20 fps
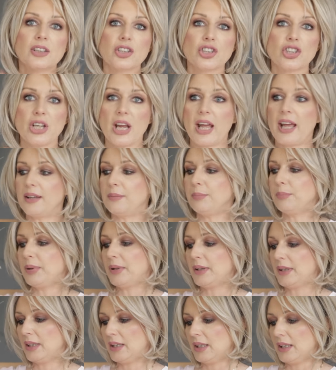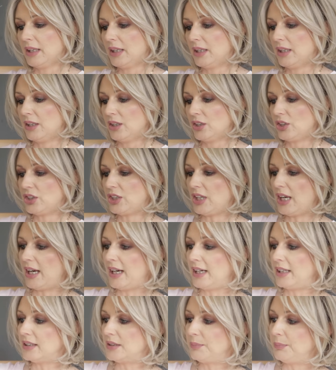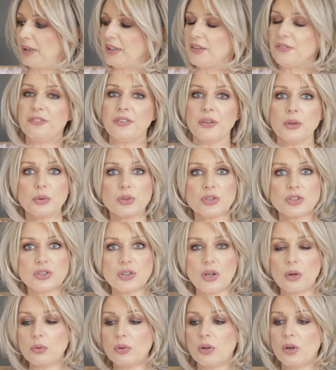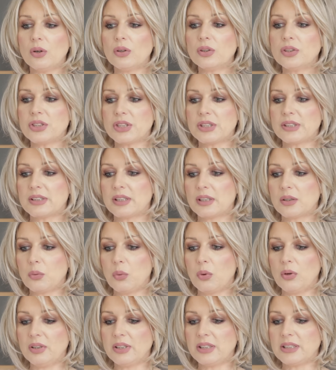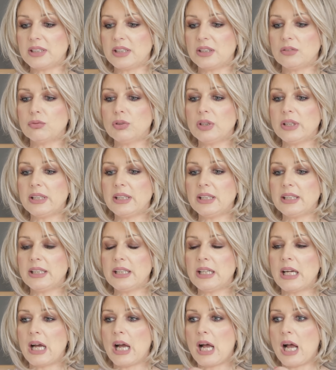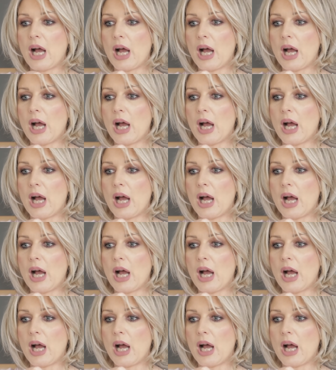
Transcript: shape shirt, but it feels so gorgeous. The quality really